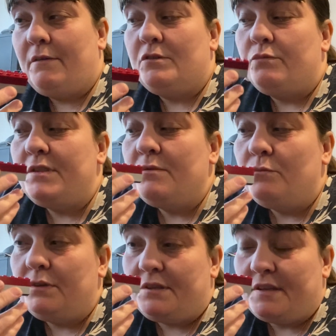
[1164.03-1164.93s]
rhythm
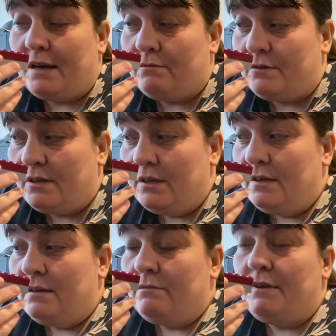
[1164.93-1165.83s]
would sound,
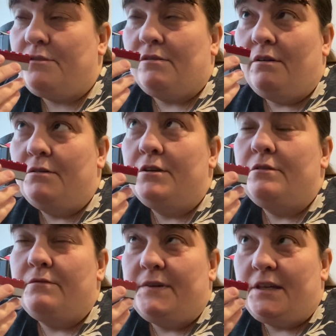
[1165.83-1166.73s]
which on
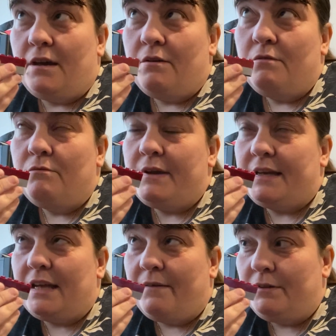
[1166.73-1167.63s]
another video we
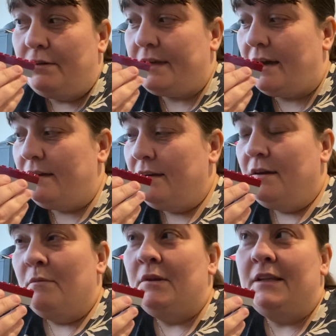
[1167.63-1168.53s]
can have a look at.
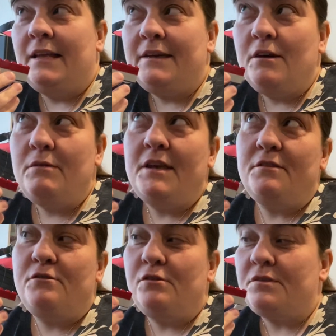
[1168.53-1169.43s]
But Lego
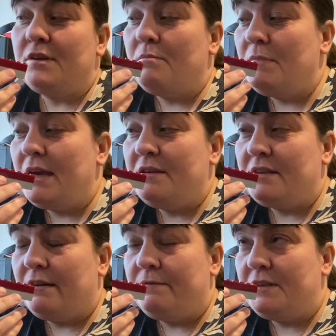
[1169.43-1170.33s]
is just
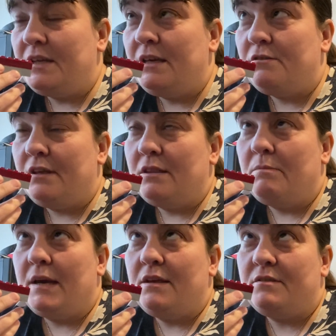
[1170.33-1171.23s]
amazing for teaching the
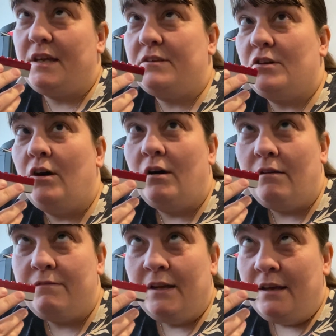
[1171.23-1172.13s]
basics
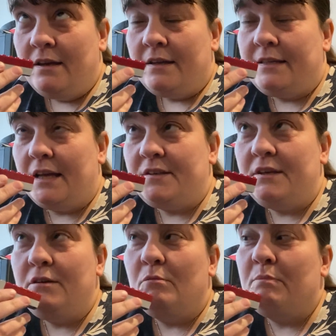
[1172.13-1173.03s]
of
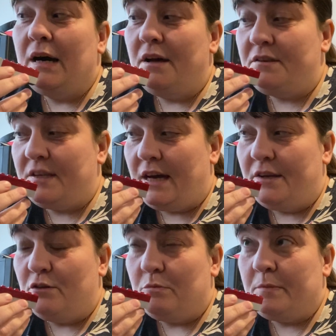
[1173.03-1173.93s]
getting your bars to
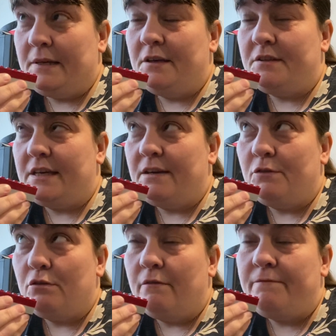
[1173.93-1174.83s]
add up, because it
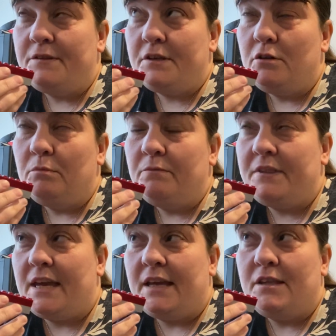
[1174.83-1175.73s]
gives you a physical
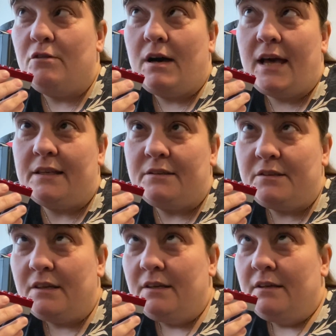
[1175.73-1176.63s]
thing in your
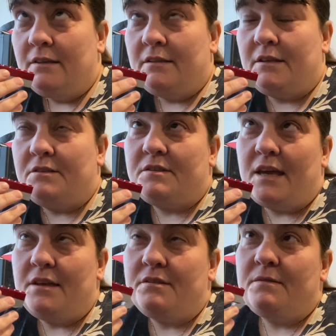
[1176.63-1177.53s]
hand that
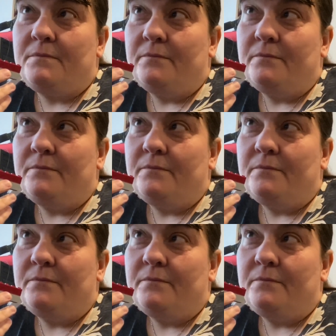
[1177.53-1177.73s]
says